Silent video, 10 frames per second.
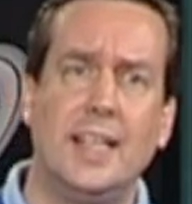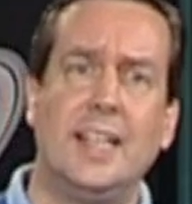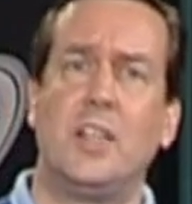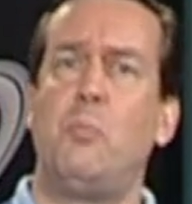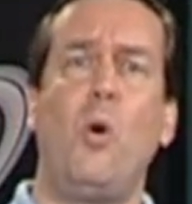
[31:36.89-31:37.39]

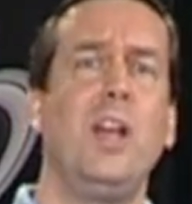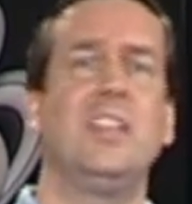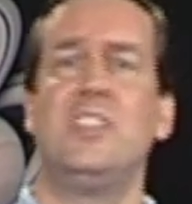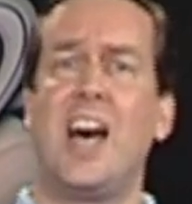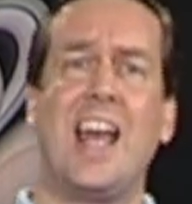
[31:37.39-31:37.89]
The point is
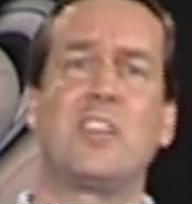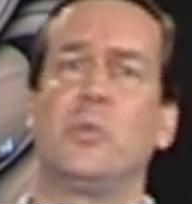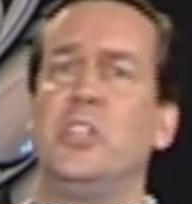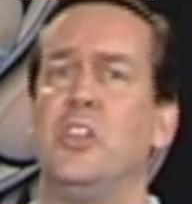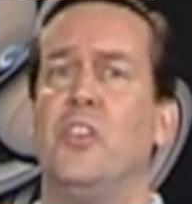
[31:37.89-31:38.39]
not actually
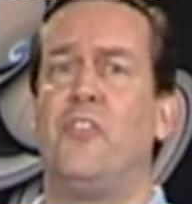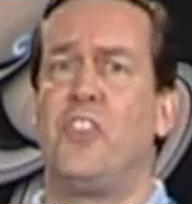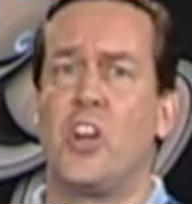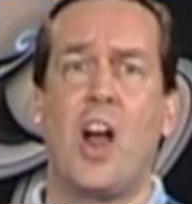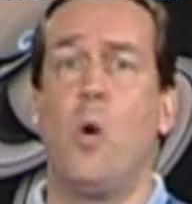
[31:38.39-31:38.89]
to
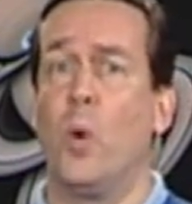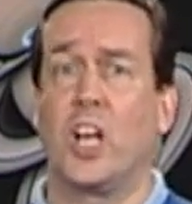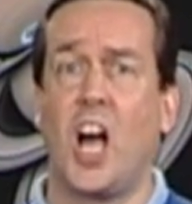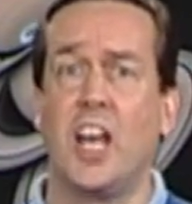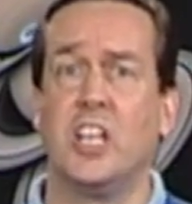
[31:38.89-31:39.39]
figure out what a
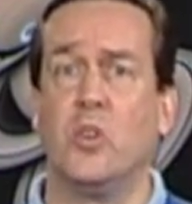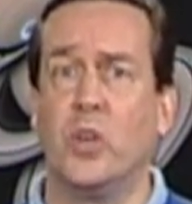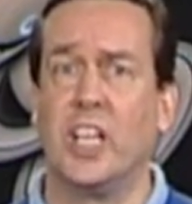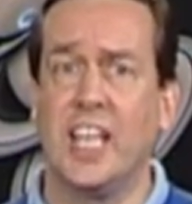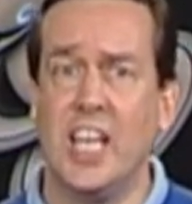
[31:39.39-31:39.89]
continent
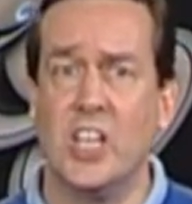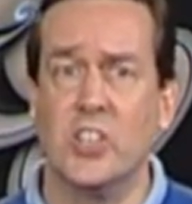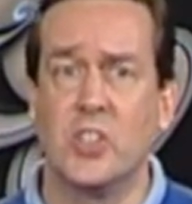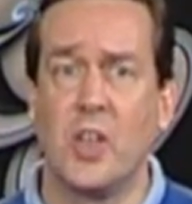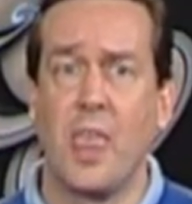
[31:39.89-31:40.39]
really is,
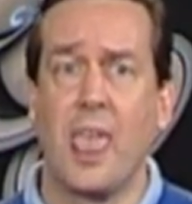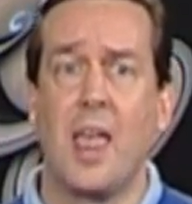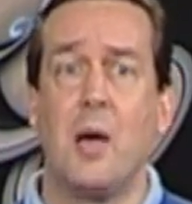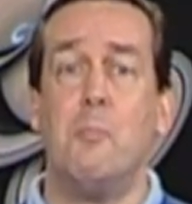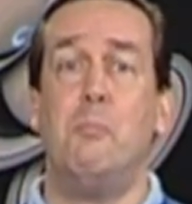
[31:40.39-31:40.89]

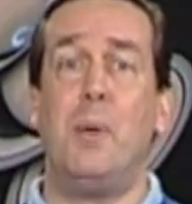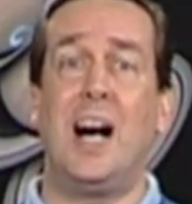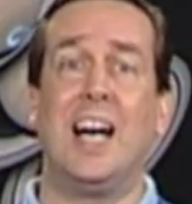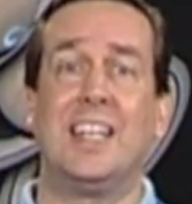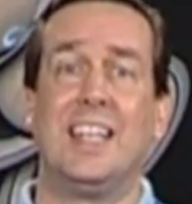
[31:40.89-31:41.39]

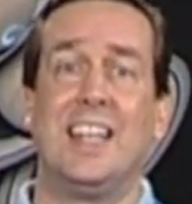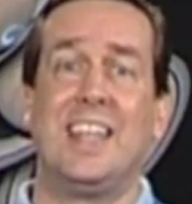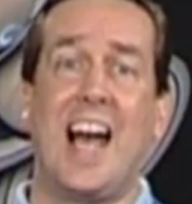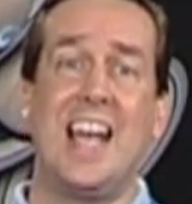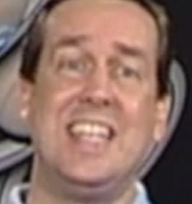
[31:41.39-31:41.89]
but the
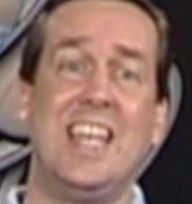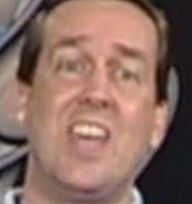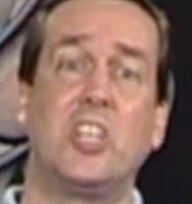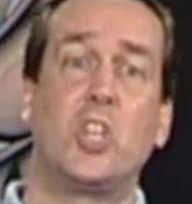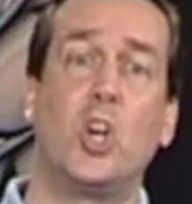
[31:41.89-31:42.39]
idea
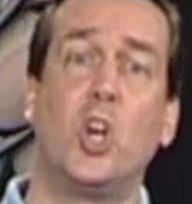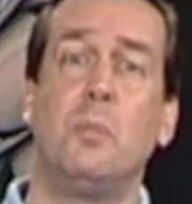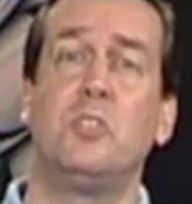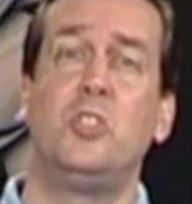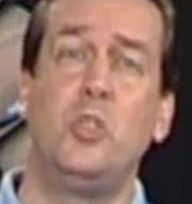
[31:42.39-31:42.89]
that terms
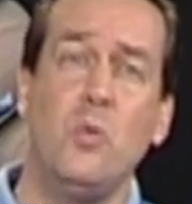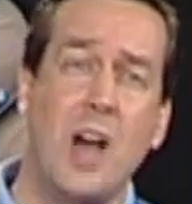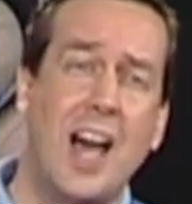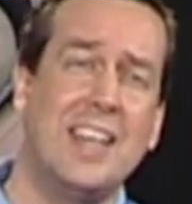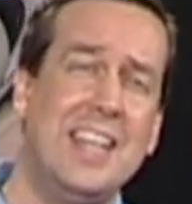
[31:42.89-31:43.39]
do
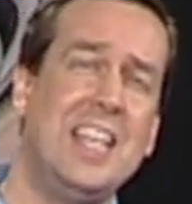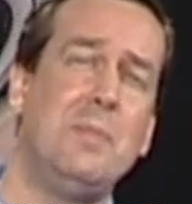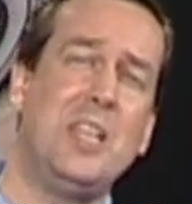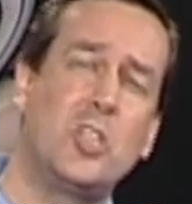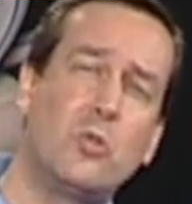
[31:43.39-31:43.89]
not need to be
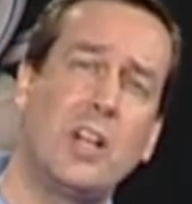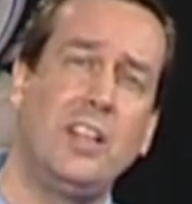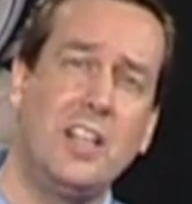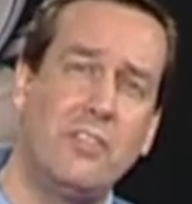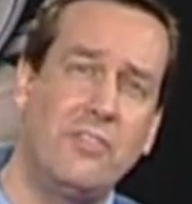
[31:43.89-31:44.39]
strictly
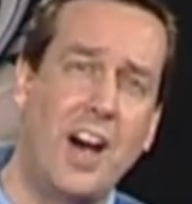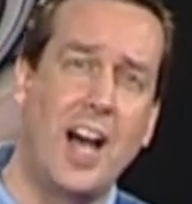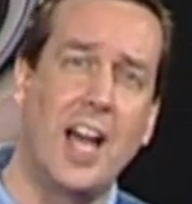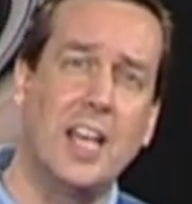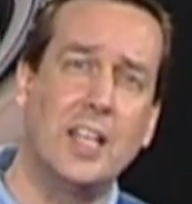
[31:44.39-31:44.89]

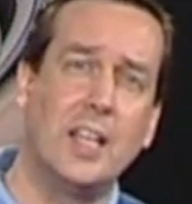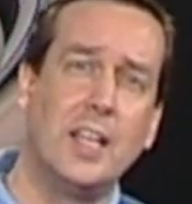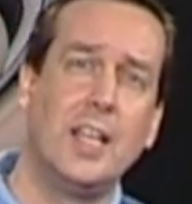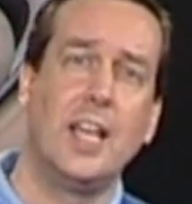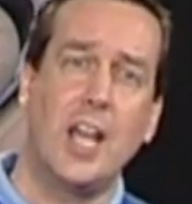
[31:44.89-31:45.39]
defined
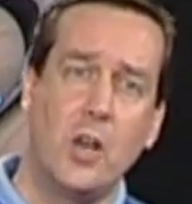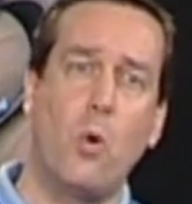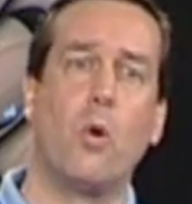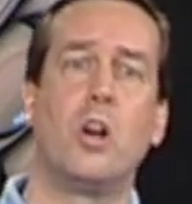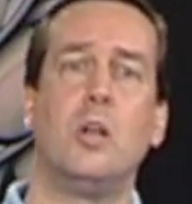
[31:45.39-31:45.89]
in
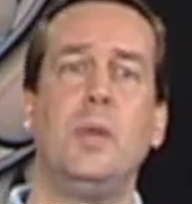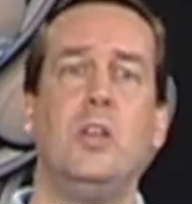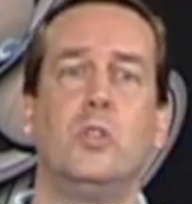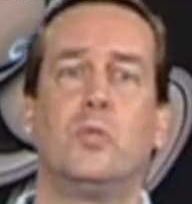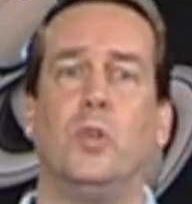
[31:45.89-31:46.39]
order to be
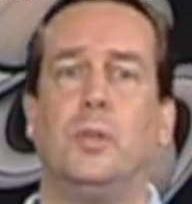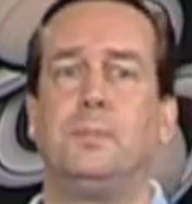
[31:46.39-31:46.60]
useful.